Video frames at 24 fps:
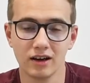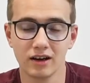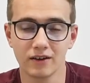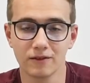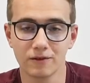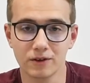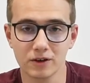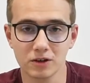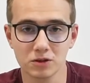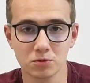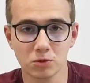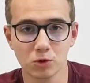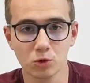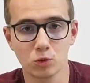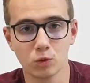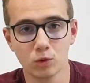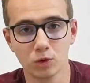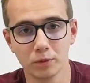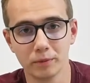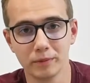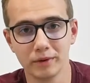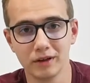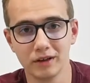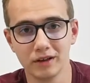Facebook
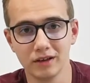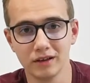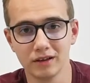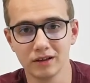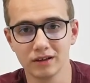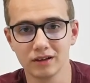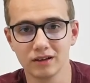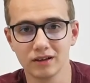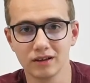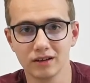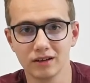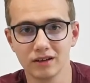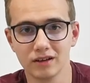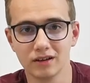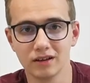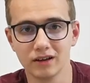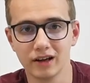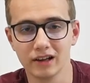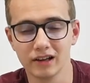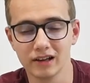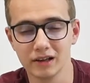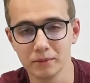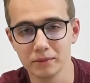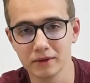will be
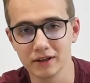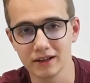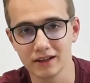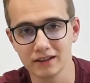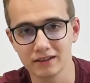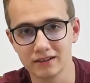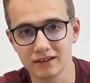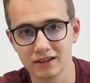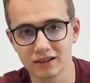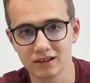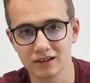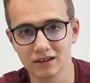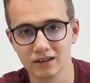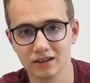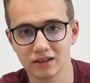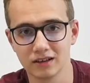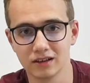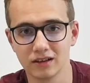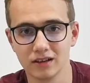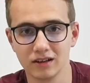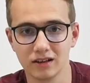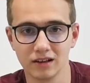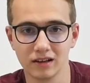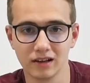eliminating
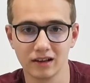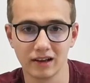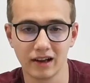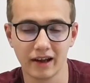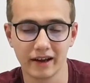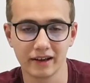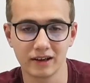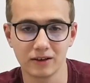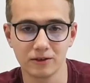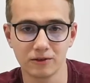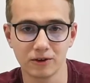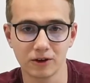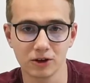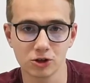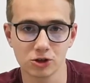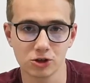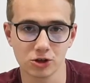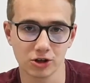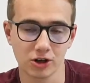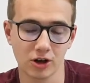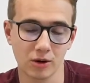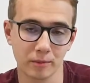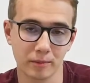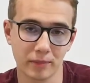the like
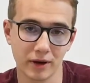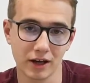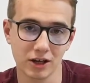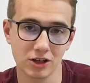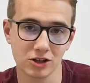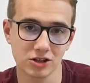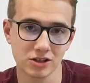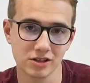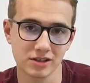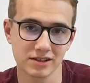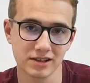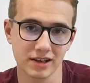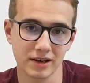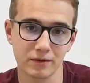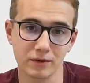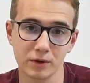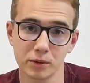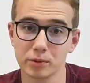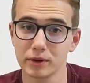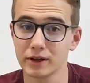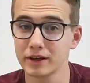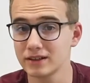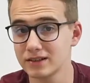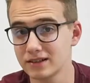function on pages and
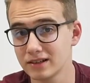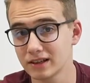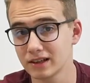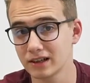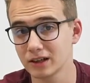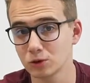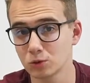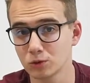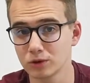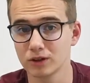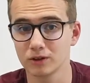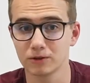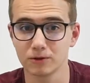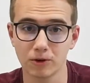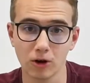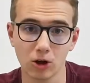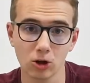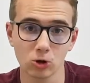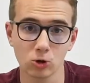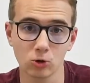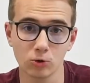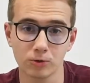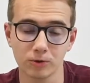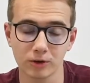replacing it with the
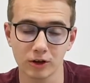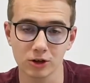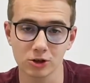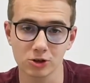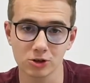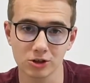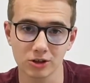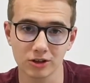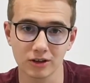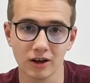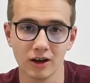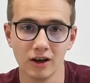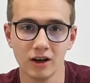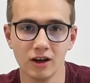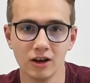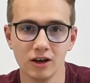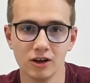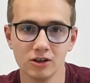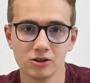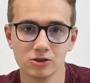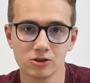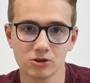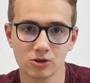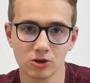follow function.
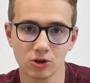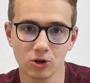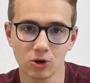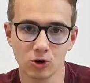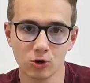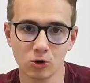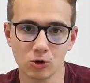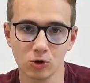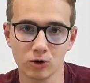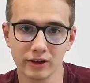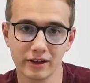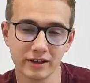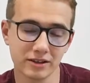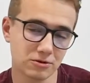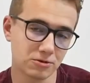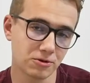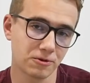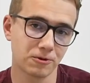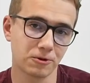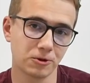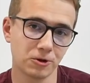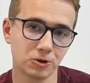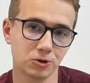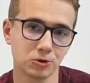So let's
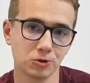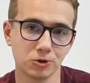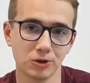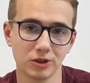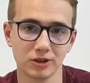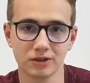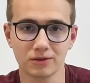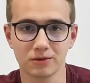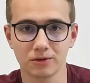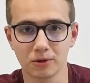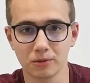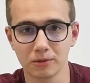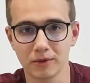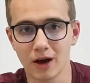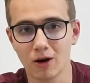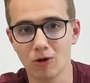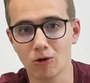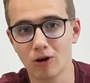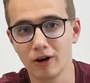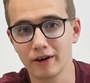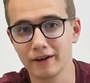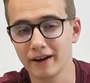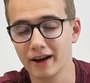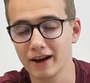refer to it from now
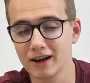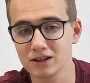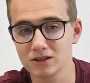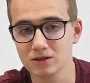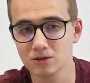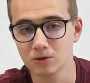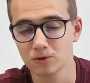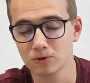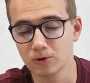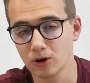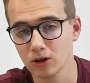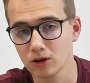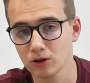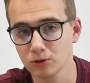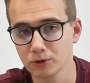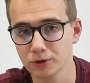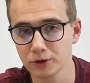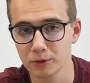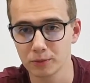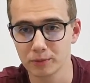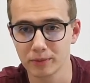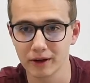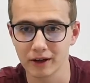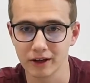on as follow
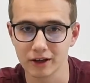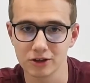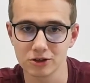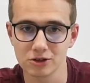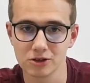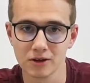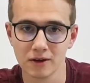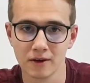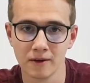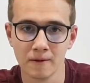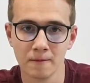your page.